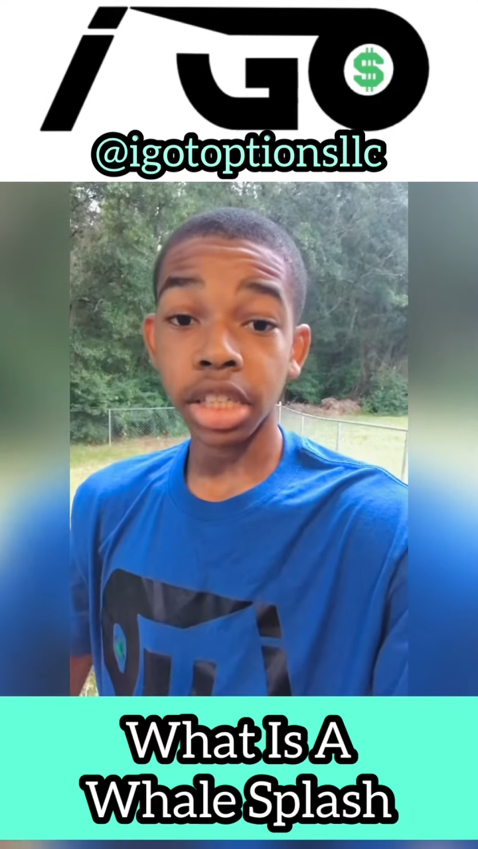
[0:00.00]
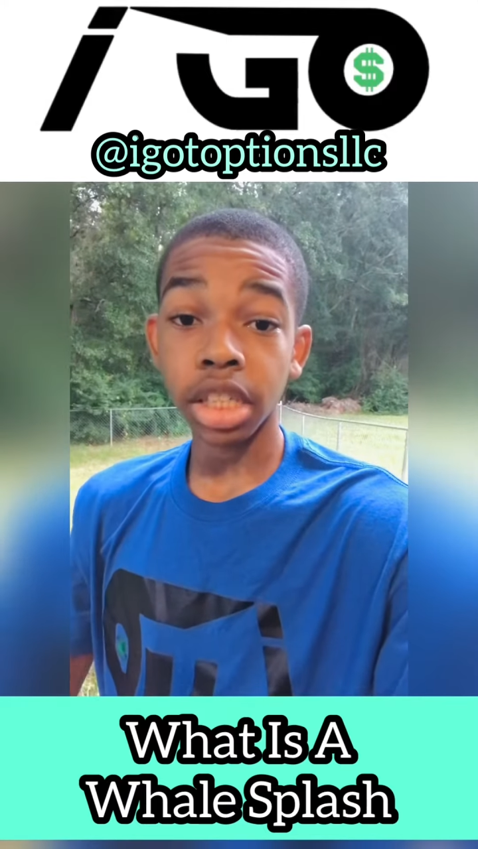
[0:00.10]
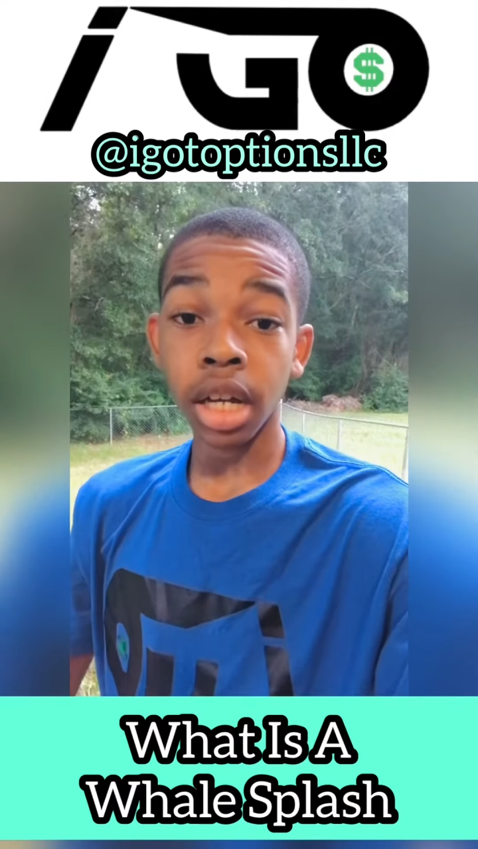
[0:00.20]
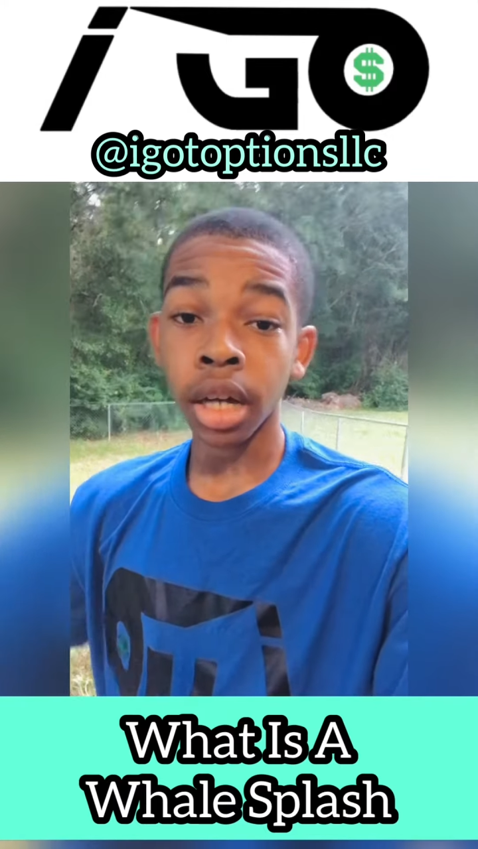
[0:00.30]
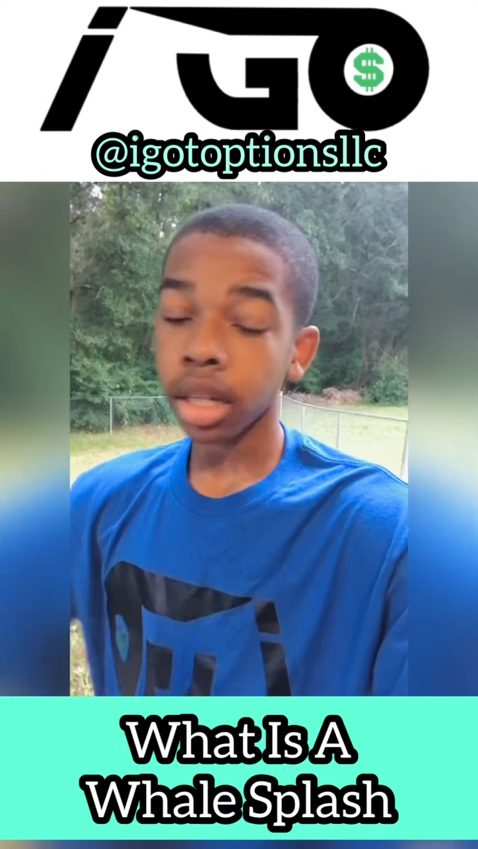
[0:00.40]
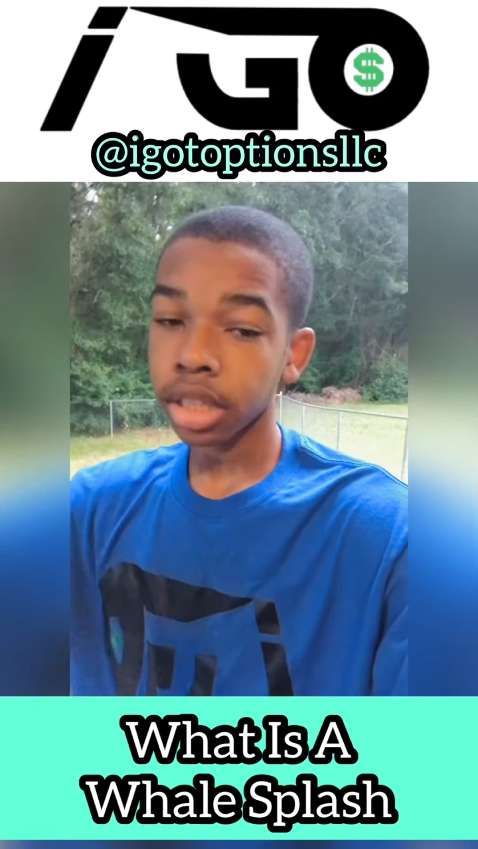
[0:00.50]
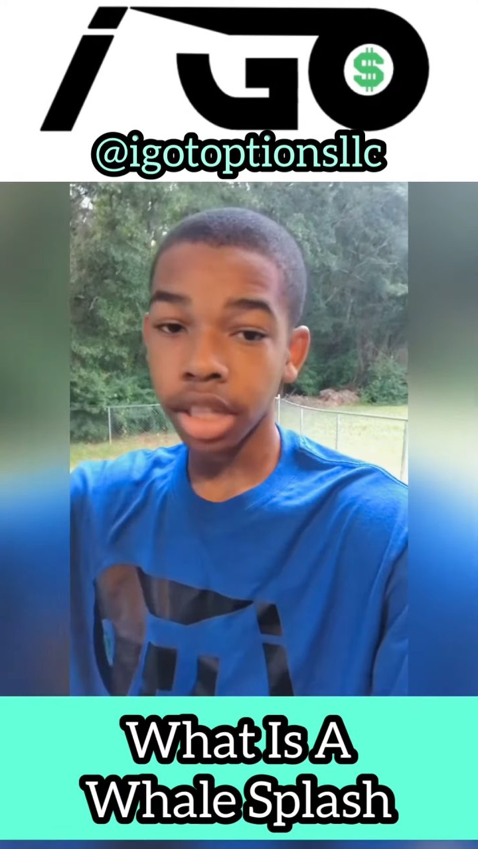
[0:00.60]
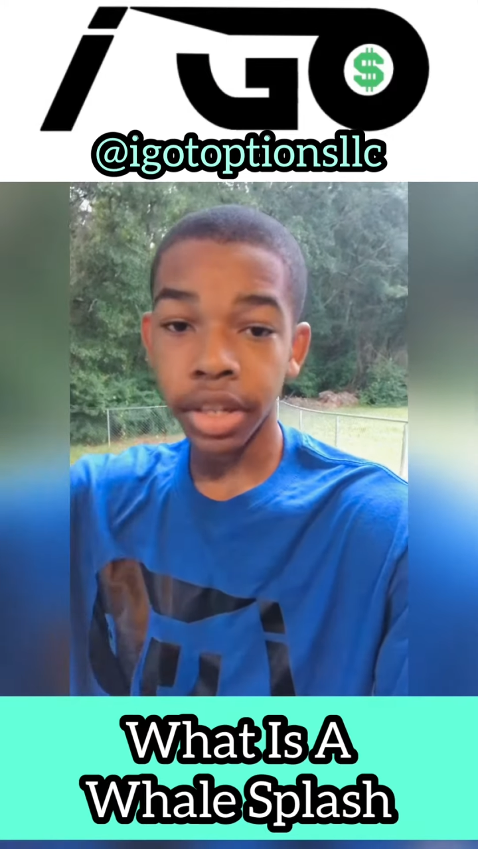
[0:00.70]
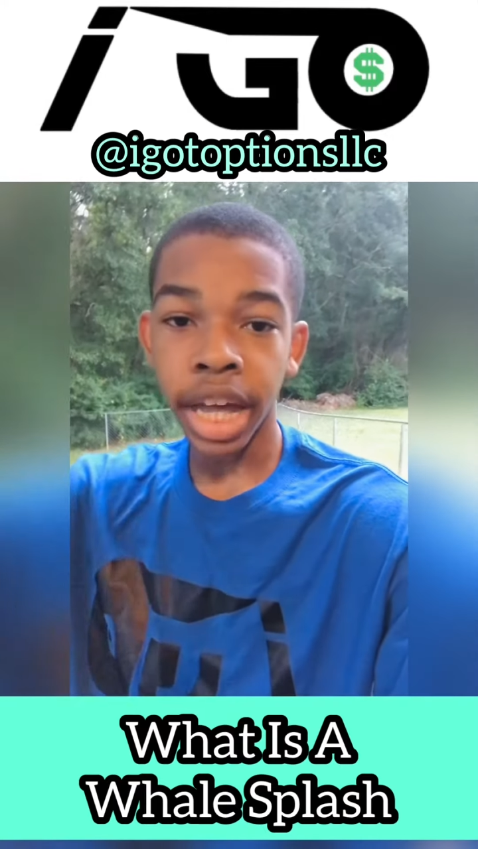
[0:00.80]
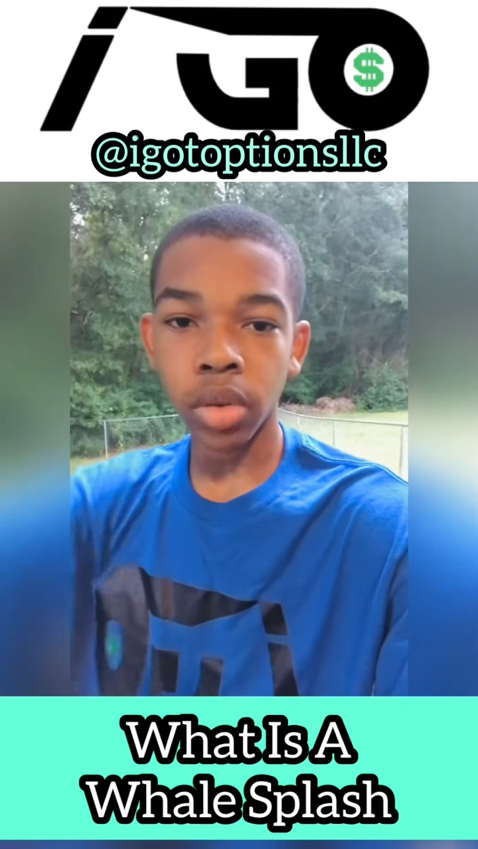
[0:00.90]
stock to
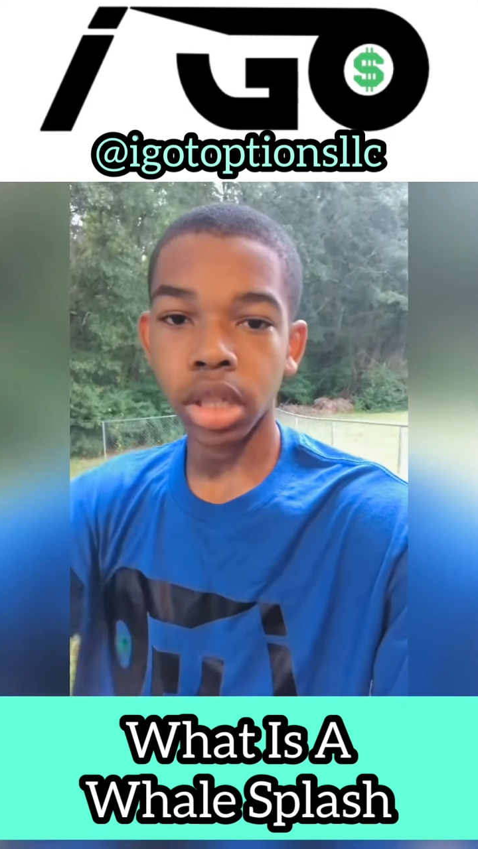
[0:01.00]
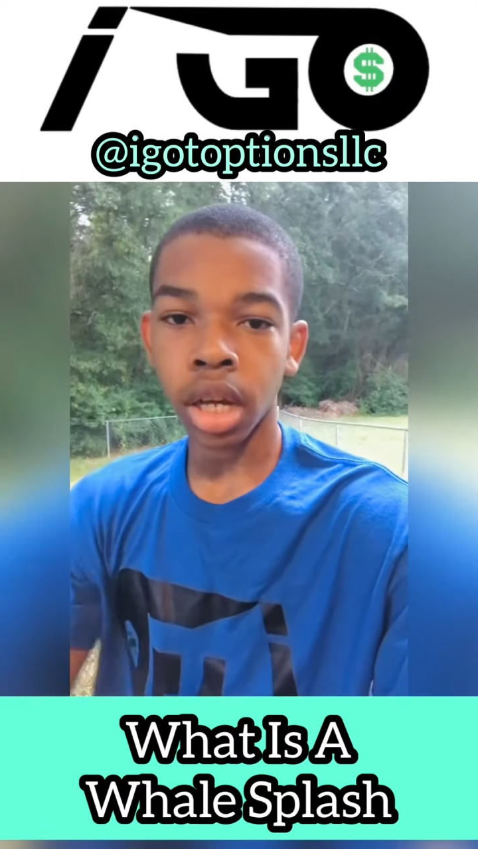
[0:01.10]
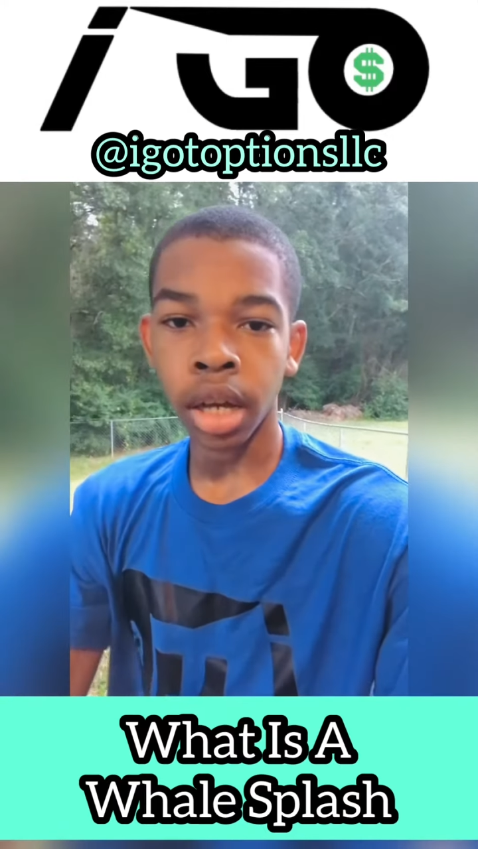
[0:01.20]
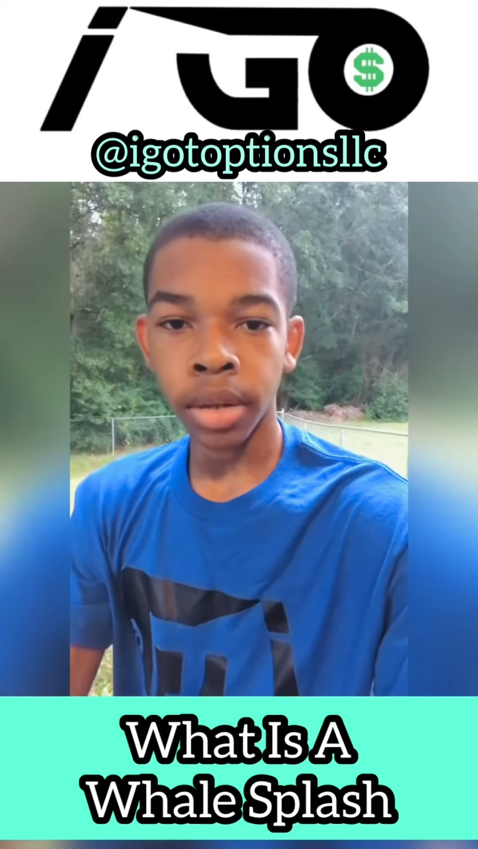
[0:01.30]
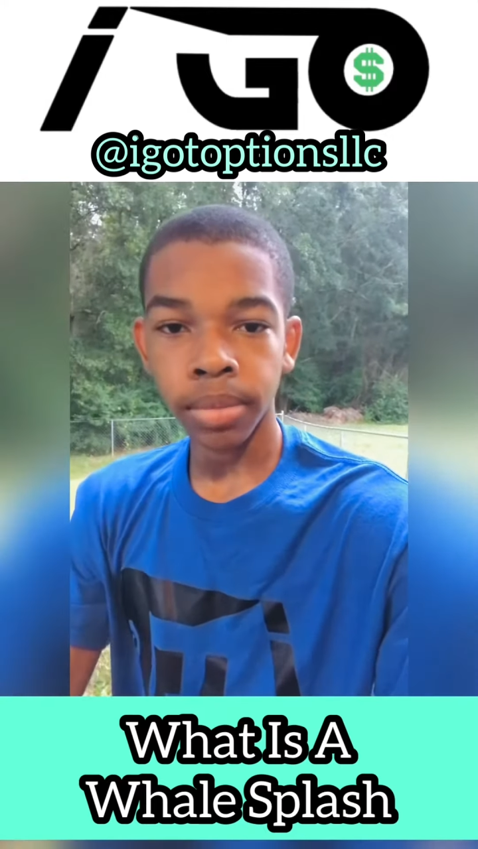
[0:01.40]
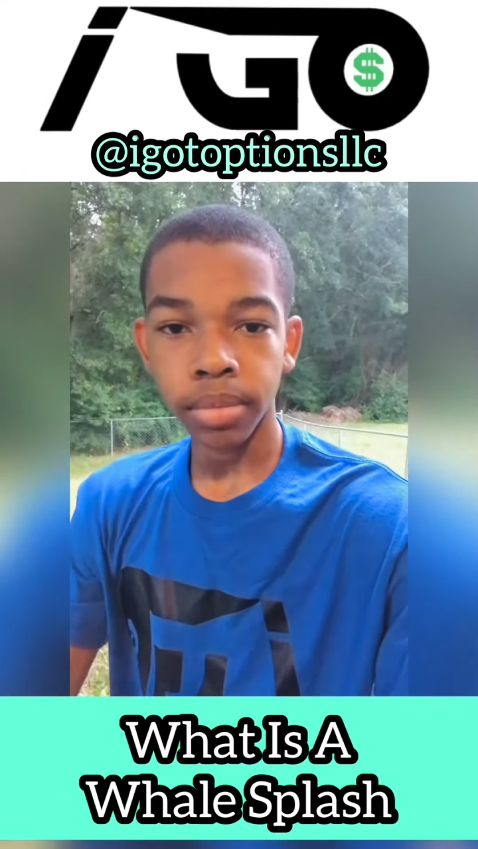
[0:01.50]
the downside.